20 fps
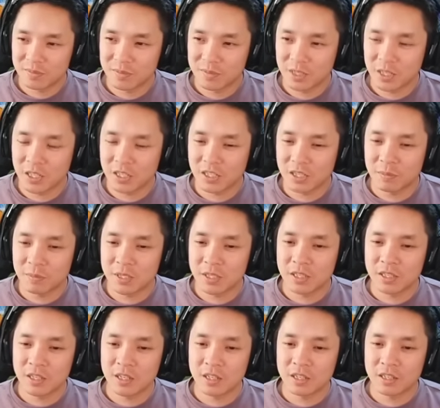you can see
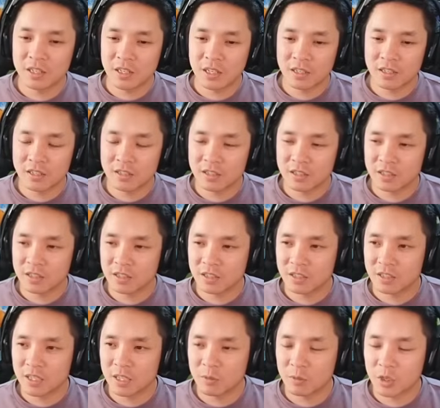Misty and
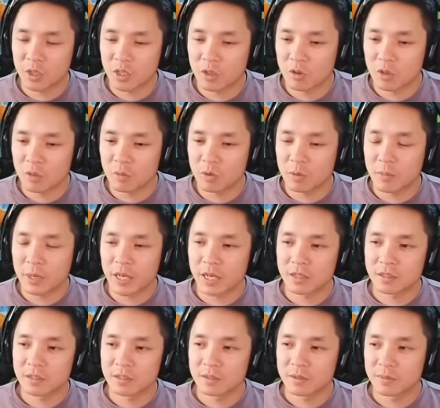Team Rocket Grunt were
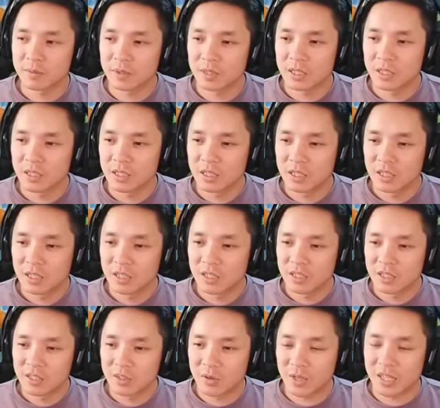banned.
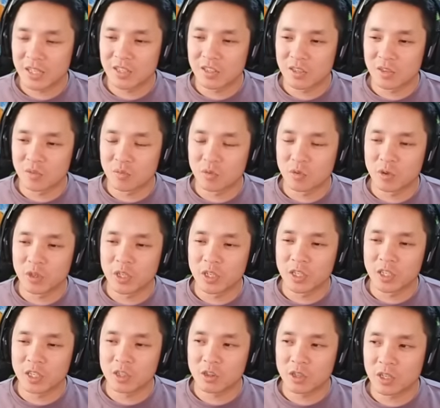Twice is
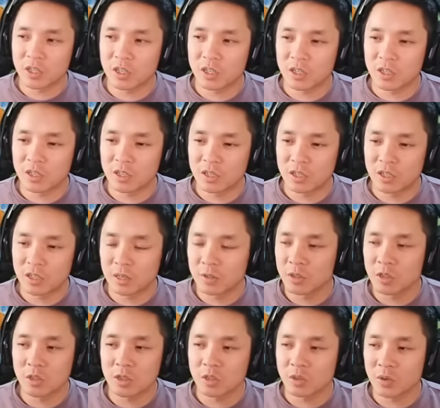really trying to... Oh,
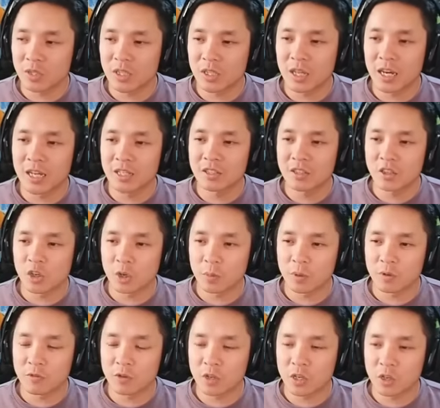sorry, not Twice. Lance is
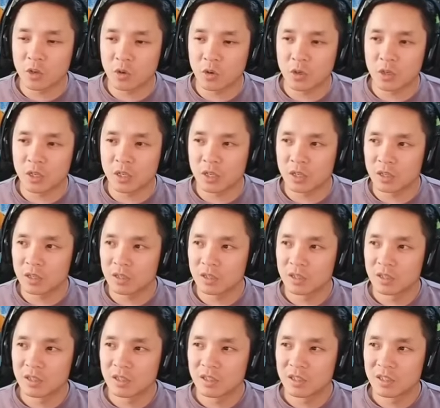hoping for Kakuna here.
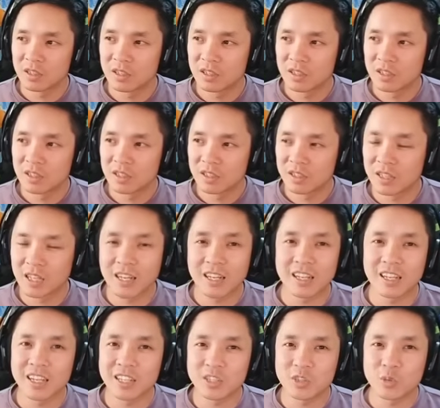The
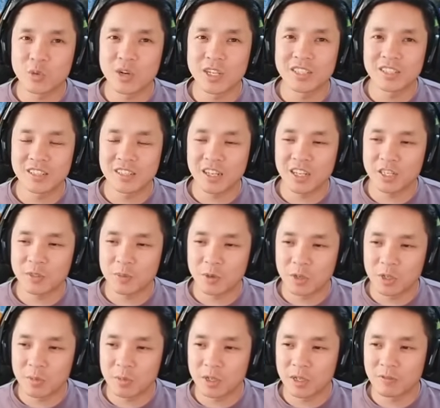clutch one-stage
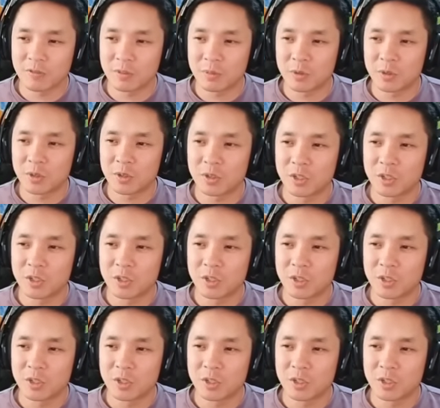Pokemon of them all.